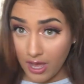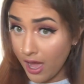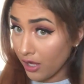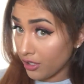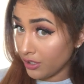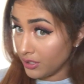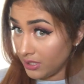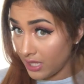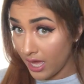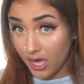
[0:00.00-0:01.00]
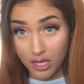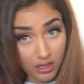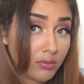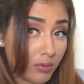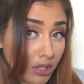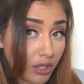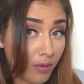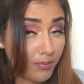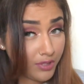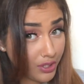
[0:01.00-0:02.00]
the hot girls that want to
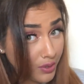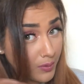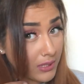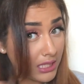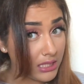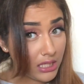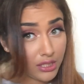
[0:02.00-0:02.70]
go to school and get their